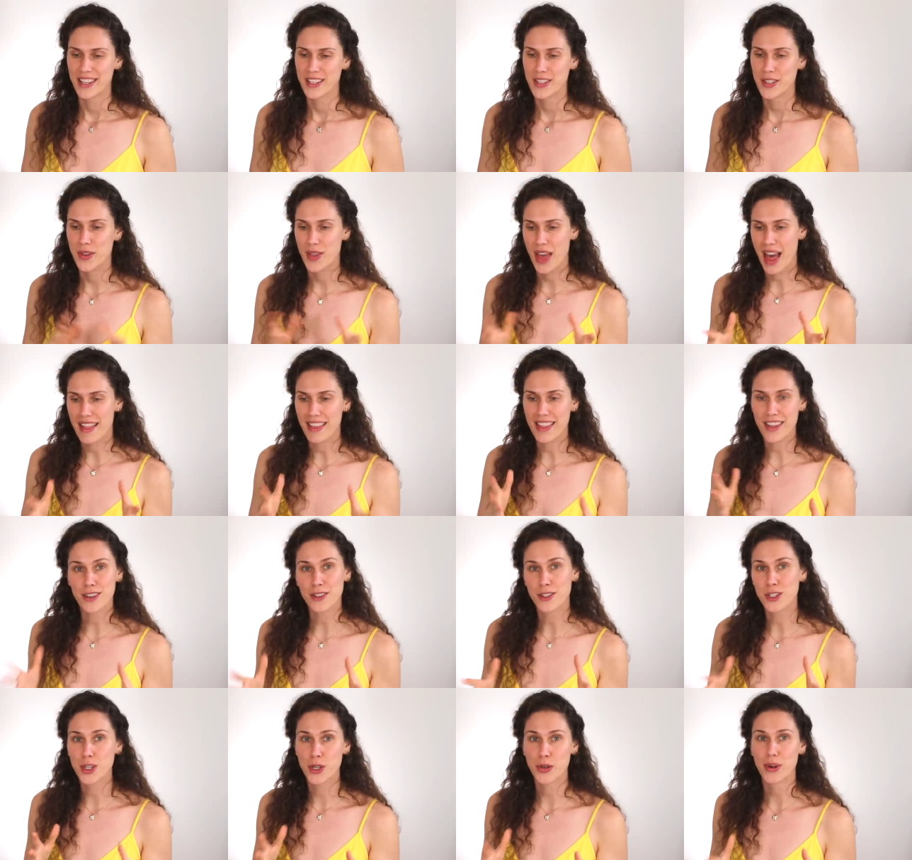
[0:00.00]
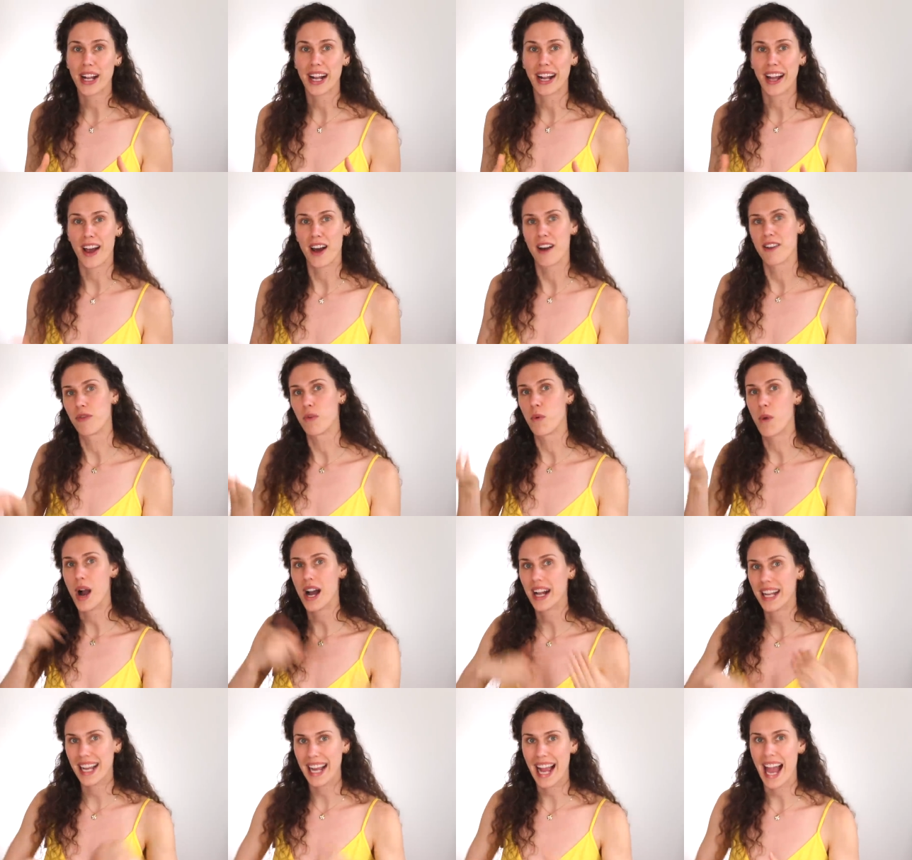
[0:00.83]
So that little trick of
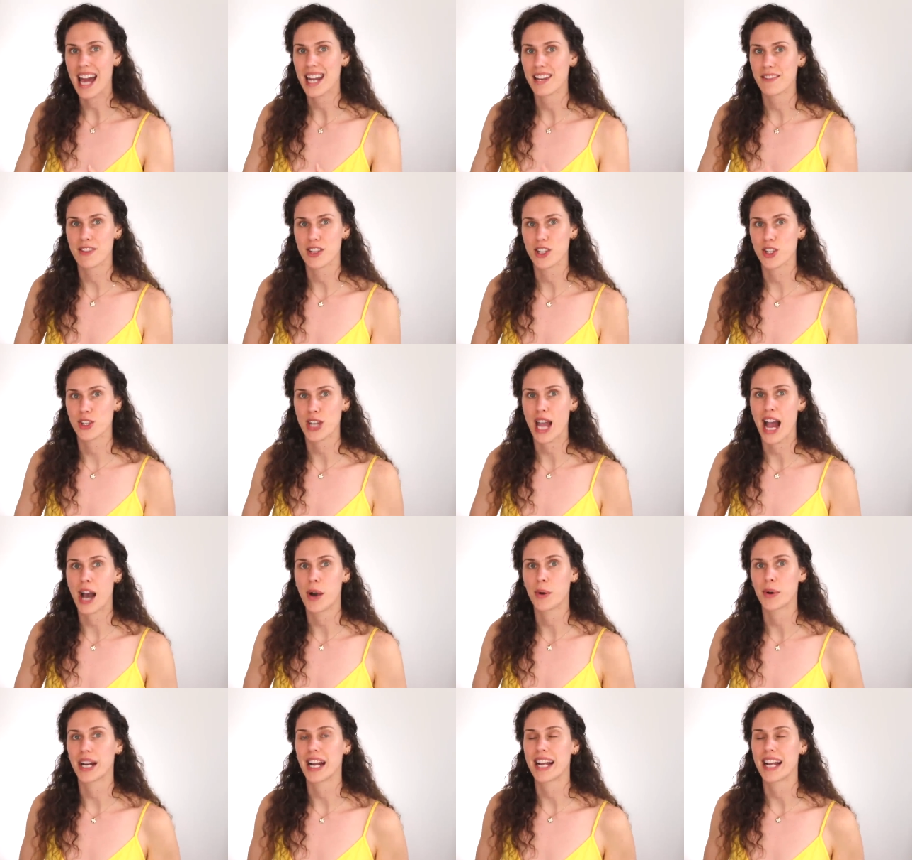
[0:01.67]
walking out of the shower